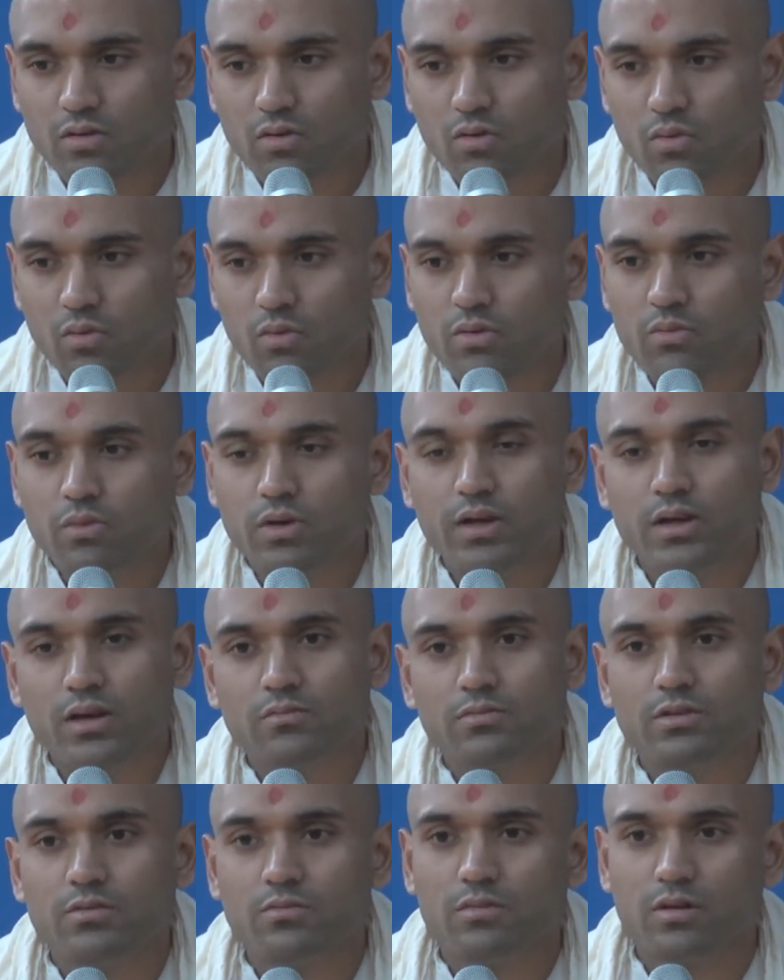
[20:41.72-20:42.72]
when we
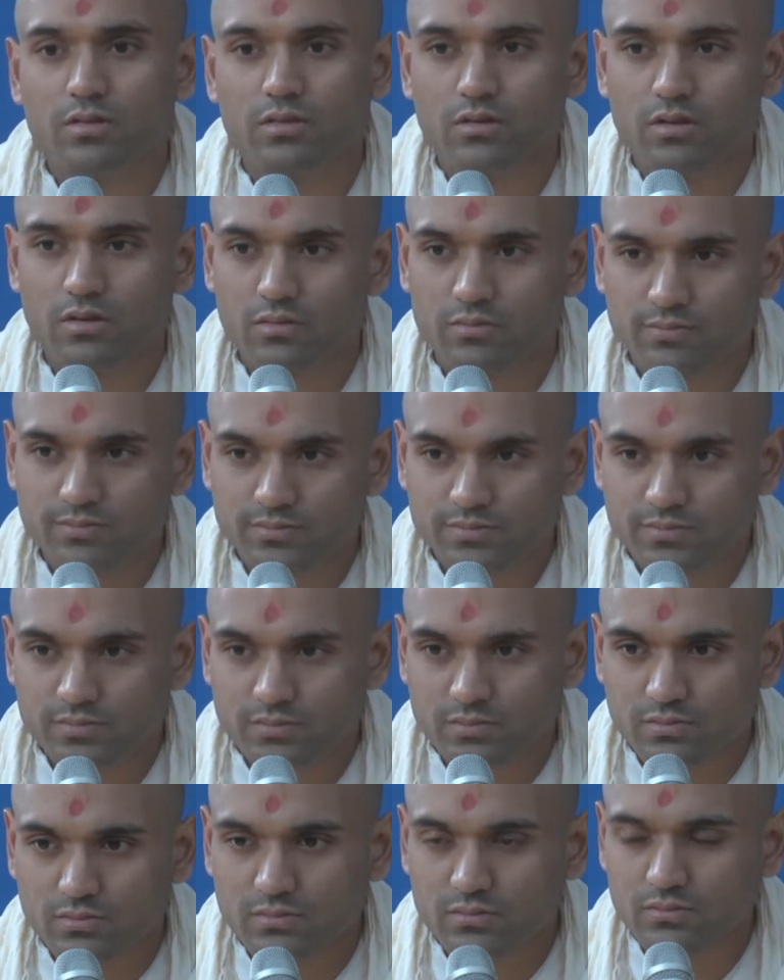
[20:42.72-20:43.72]
come to Mandir,
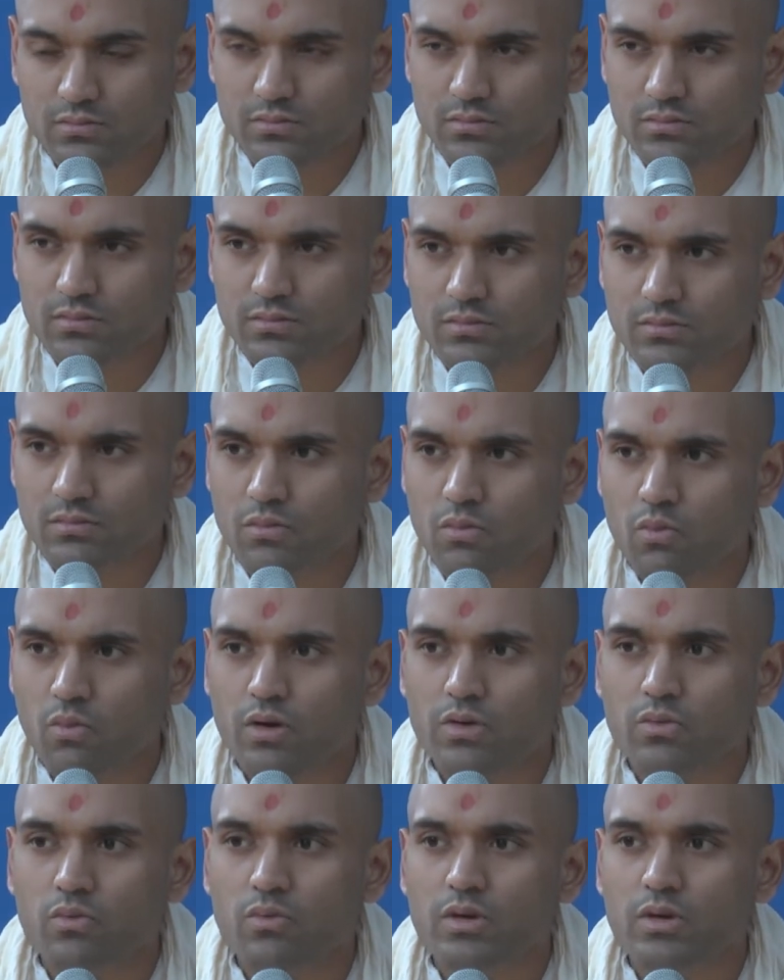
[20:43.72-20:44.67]
when